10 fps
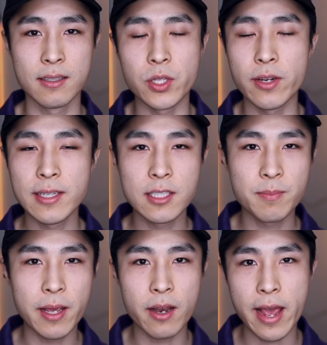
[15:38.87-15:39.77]
You don't need to
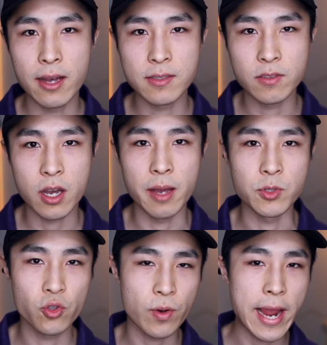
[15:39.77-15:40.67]
spend hours of time
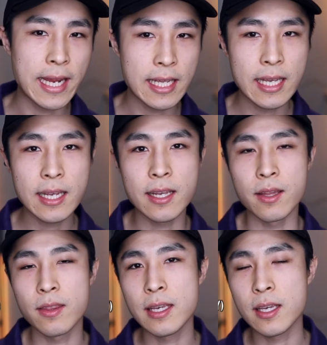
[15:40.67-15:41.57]
trading and
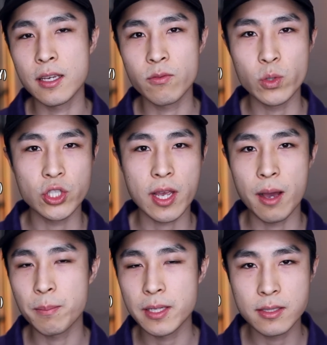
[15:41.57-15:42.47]
thinking of which
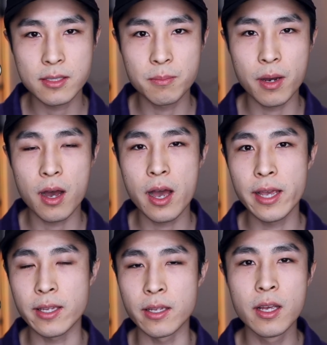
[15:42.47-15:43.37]
companies to buy
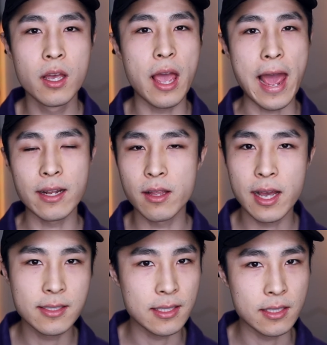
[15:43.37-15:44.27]
and
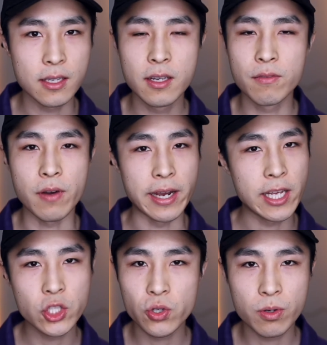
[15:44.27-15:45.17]
analyzing
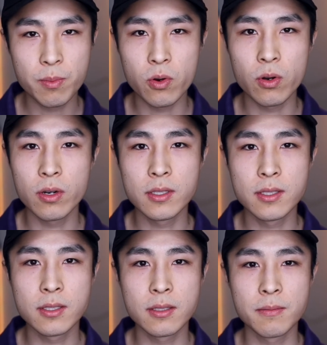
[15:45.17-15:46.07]
financial
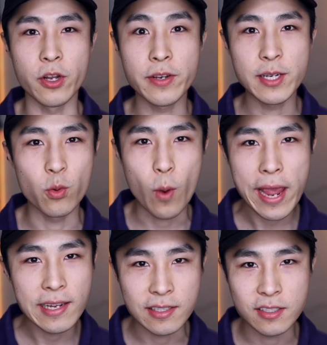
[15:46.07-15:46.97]
reports. You don't need to
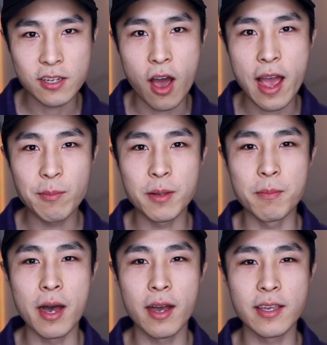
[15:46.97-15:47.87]
wait and time the
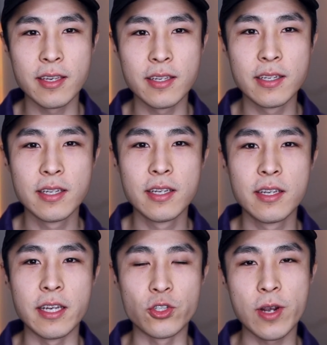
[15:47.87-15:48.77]
market
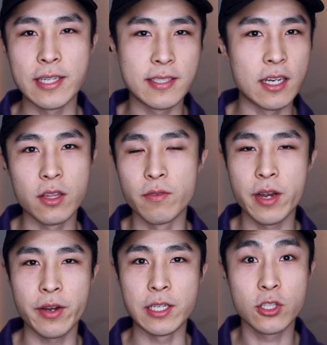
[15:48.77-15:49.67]
and try to sell at the
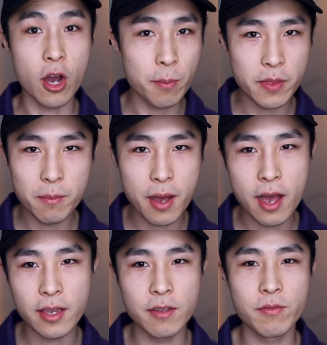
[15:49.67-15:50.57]
very top of the
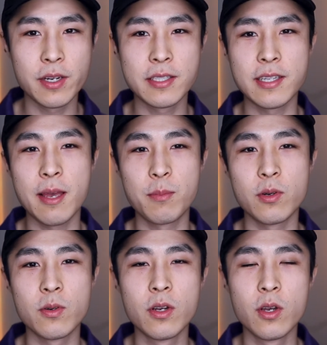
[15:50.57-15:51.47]
market, for
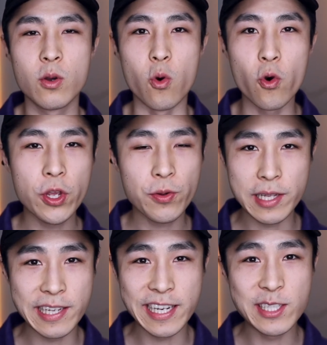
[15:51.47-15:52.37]
example. All you
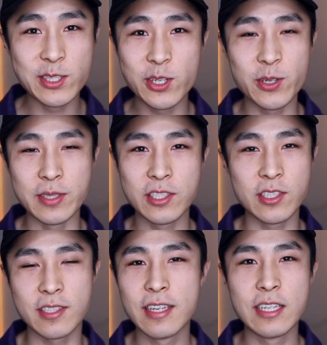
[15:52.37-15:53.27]
really need to do is
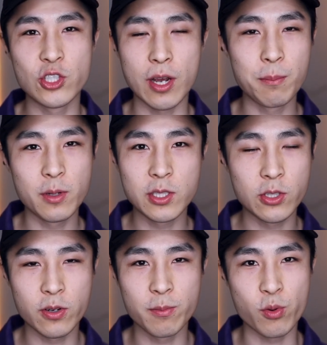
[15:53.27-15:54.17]
just jump onto
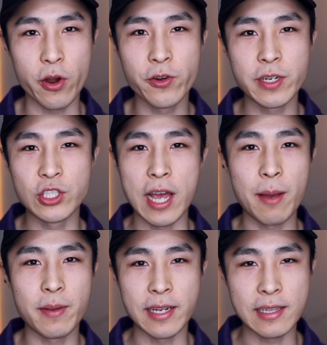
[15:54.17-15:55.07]
your brokerage
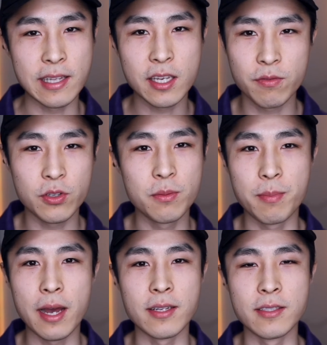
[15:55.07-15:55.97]
app and click a few
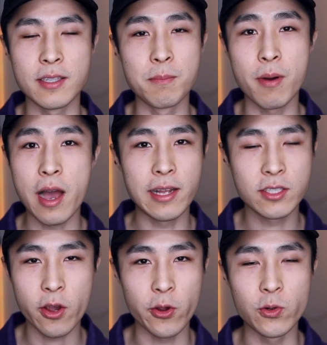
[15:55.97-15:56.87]
buttons and buy a
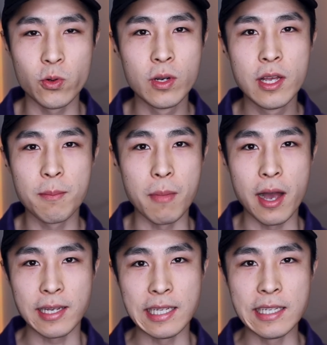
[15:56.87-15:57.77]
total
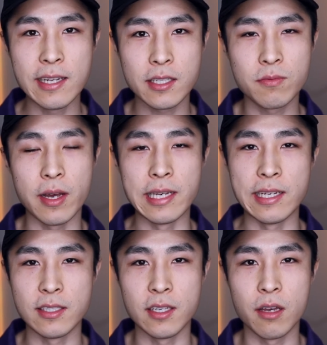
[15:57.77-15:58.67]
market index fund
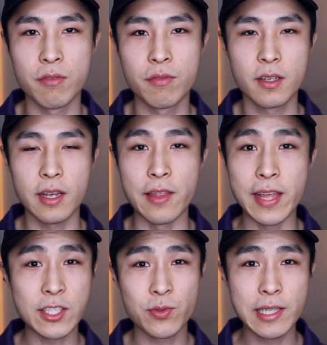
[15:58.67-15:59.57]
ETF. And
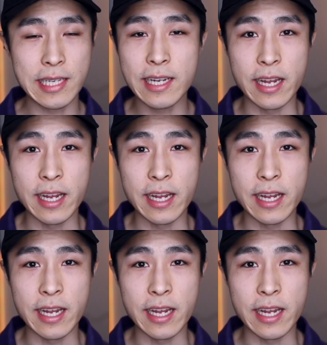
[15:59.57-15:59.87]
that's really it,